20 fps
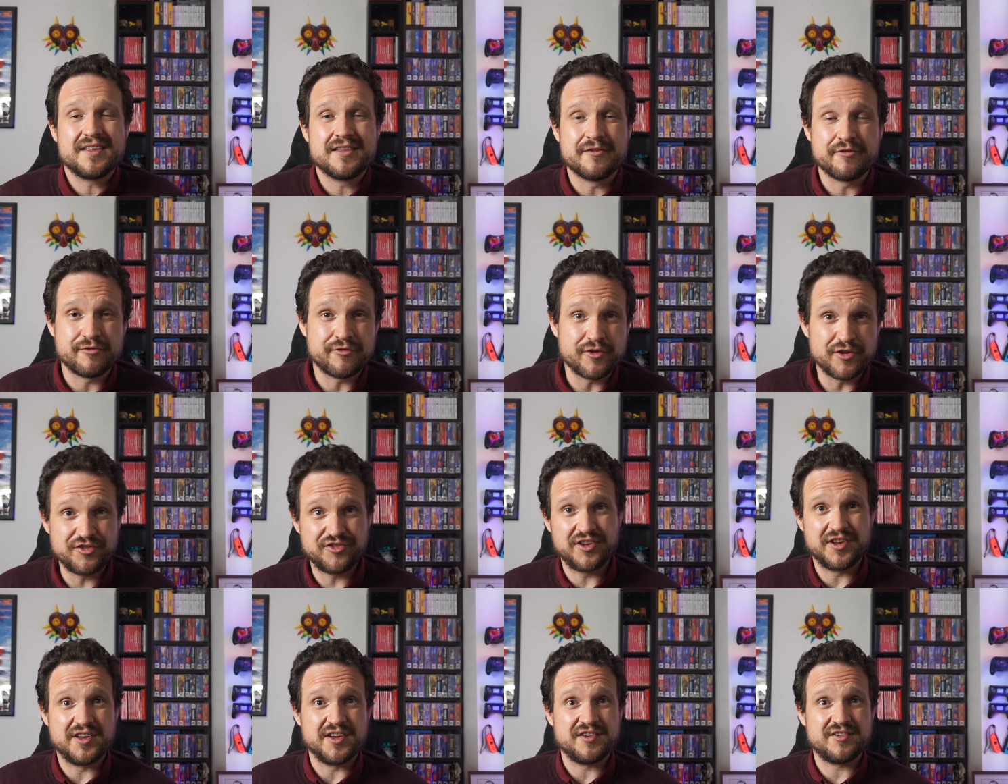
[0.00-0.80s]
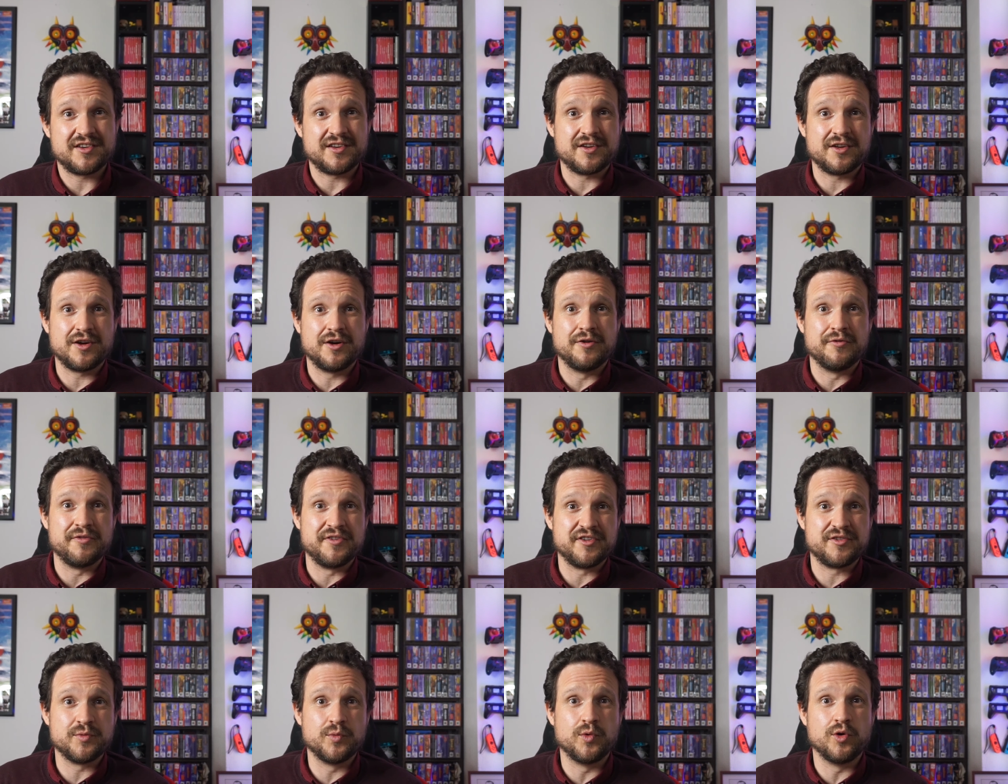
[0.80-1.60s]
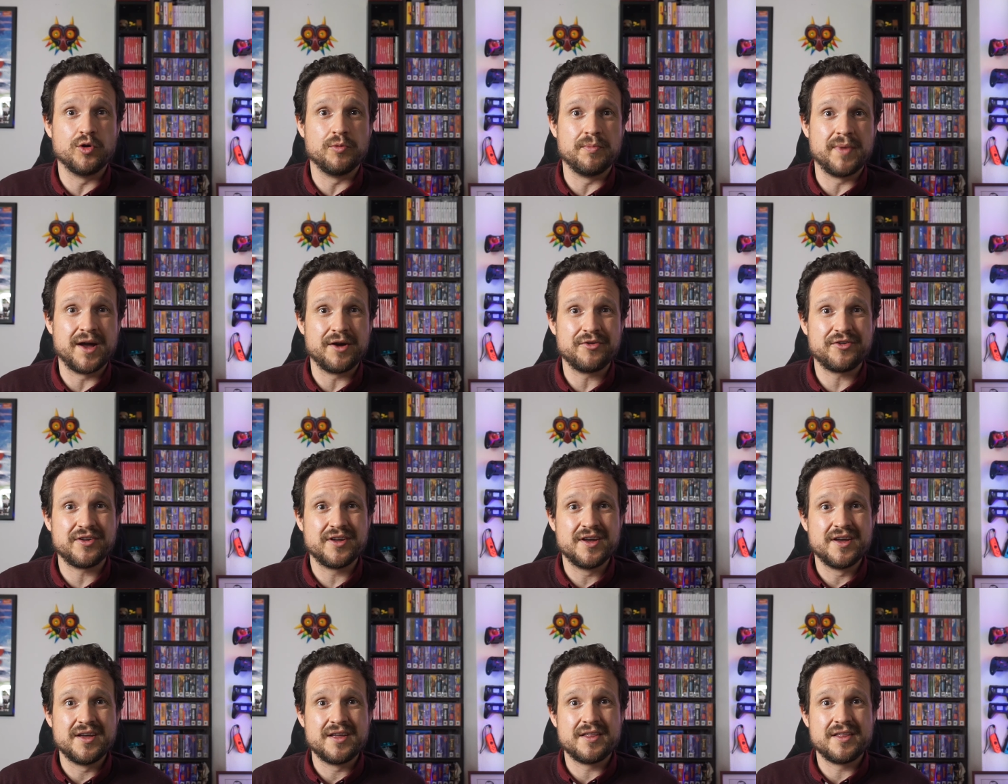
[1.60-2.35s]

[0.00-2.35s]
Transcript: the first edition of this wall mount,